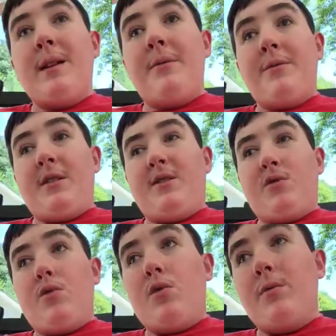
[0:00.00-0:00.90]
when I was at
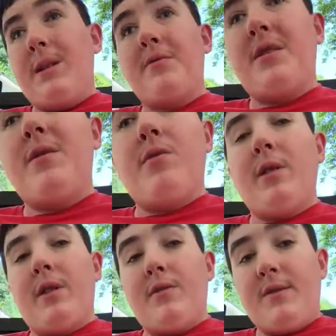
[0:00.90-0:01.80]
school, when I was
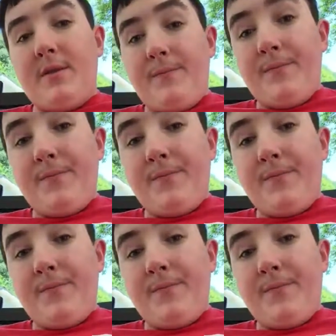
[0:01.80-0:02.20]
anywhere else.